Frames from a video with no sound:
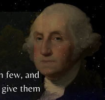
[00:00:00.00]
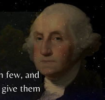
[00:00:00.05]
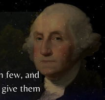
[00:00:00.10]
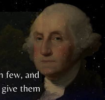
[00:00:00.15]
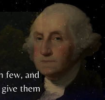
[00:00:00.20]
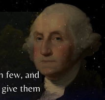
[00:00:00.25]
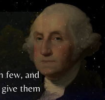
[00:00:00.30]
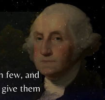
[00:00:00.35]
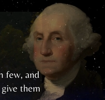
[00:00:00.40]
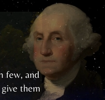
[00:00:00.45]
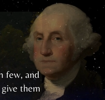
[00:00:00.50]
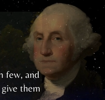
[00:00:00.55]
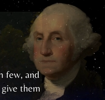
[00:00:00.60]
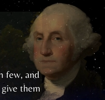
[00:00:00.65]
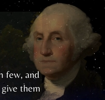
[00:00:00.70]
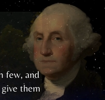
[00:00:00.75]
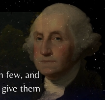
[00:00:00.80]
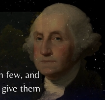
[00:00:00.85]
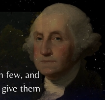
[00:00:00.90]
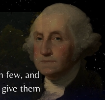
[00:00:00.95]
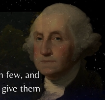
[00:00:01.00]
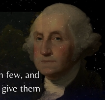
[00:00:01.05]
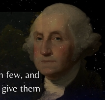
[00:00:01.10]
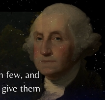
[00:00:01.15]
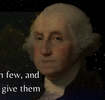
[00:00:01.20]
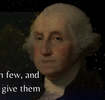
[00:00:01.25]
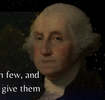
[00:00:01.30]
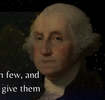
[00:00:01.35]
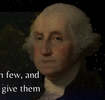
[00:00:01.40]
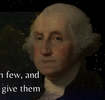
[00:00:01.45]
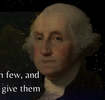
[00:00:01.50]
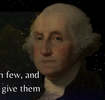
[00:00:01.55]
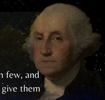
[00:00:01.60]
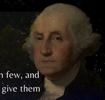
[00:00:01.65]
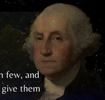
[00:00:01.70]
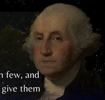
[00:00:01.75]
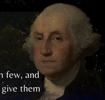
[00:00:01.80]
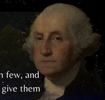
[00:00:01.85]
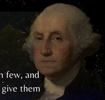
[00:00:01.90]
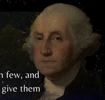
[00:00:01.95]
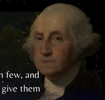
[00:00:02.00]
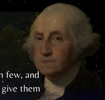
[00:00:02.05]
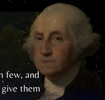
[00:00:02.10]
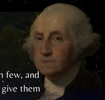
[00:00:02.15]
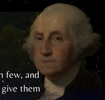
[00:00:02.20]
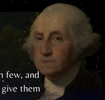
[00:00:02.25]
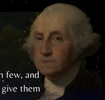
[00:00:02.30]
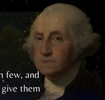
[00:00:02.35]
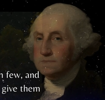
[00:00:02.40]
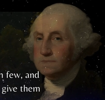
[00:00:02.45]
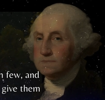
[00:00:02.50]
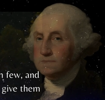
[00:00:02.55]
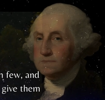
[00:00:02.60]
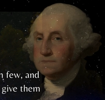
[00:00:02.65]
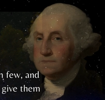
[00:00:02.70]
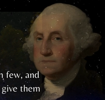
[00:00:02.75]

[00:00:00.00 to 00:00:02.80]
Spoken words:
Nobody speaks.